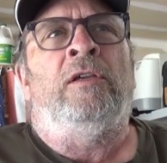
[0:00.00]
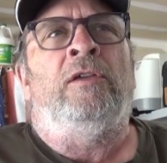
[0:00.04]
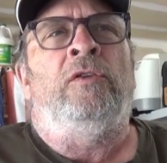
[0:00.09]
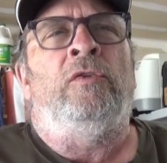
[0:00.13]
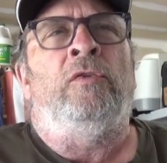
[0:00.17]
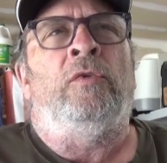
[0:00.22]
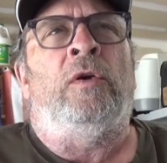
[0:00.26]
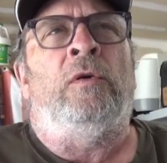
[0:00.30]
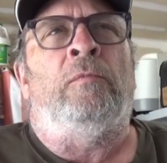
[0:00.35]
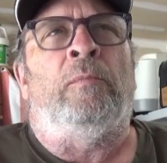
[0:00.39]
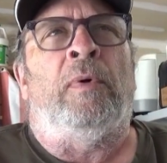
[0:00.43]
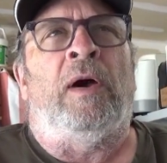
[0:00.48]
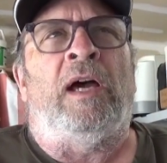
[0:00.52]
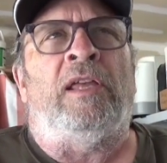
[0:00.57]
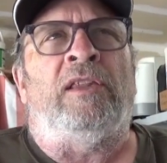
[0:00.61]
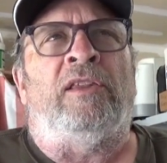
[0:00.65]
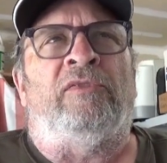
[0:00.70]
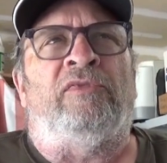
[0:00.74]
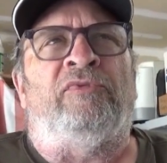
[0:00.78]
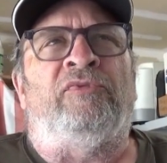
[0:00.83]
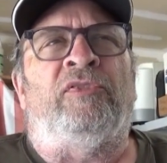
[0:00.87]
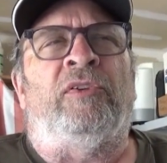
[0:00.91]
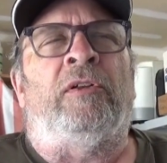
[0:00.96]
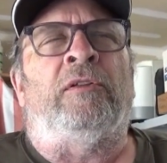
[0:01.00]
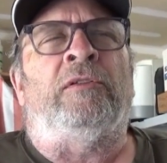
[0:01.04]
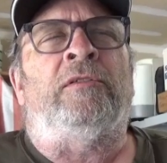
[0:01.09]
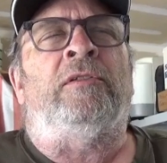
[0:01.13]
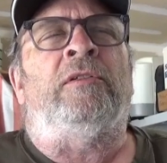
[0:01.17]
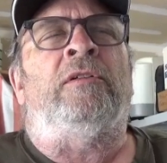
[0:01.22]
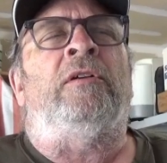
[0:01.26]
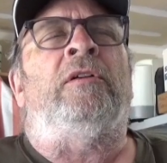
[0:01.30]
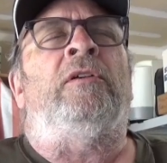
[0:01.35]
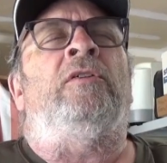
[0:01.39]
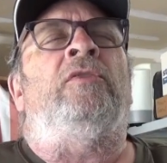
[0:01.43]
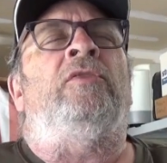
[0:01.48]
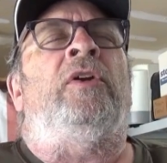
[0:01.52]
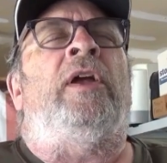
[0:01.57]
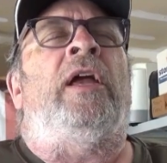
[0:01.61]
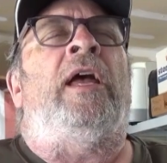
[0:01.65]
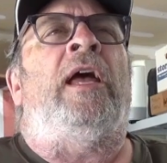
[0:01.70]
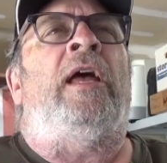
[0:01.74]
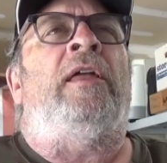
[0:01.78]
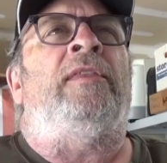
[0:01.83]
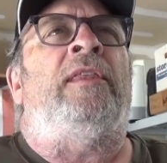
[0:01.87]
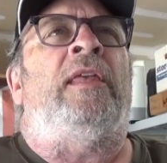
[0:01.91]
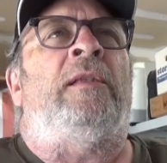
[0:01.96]
you can buy the filter
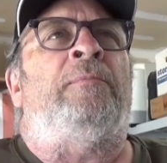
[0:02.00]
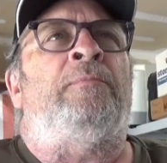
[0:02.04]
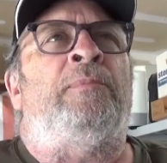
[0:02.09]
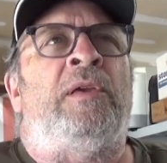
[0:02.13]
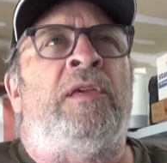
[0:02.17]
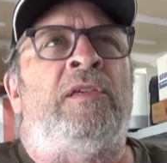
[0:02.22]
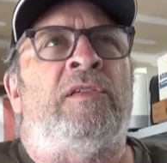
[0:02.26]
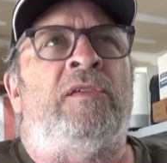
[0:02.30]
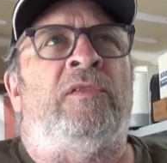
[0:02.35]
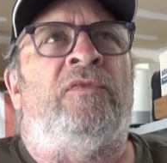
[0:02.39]
and that piece